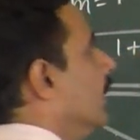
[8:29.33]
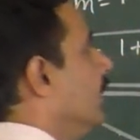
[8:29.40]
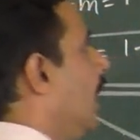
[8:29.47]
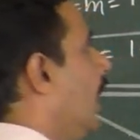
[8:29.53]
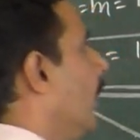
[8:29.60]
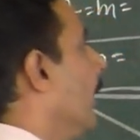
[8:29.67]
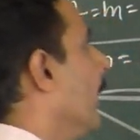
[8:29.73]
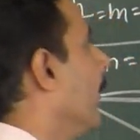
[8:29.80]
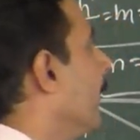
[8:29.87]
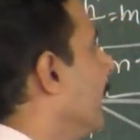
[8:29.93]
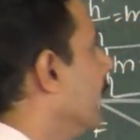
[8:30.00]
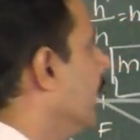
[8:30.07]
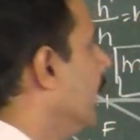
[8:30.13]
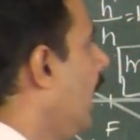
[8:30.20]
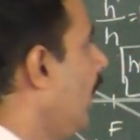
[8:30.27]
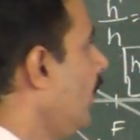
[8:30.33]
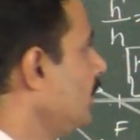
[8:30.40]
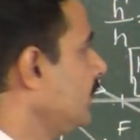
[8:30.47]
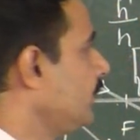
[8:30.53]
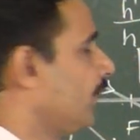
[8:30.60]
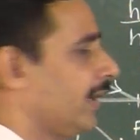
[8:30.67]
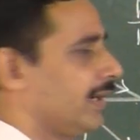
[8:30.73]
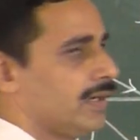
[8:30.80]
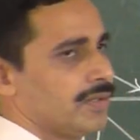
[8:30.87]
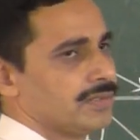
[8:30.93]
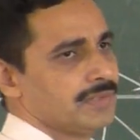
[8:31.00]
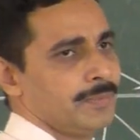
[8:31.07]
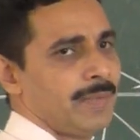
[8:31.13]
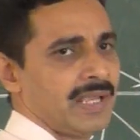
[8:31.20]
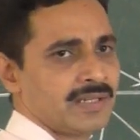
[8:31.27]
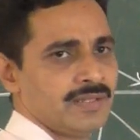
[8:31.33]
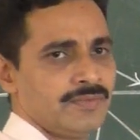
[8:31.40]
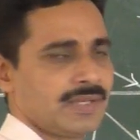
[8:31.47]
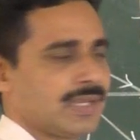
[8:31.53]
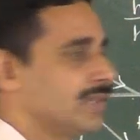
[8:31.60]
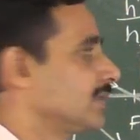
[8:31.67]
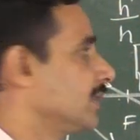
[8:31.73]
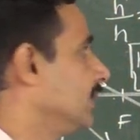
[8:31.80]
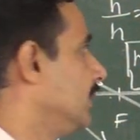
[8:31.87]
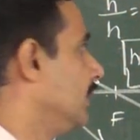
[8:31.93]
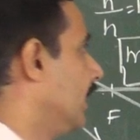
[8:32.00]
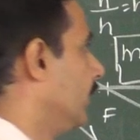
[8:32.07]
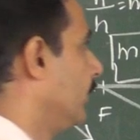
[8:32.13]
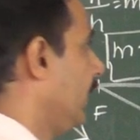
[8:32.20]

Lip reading: Now, how to find out the magnification here?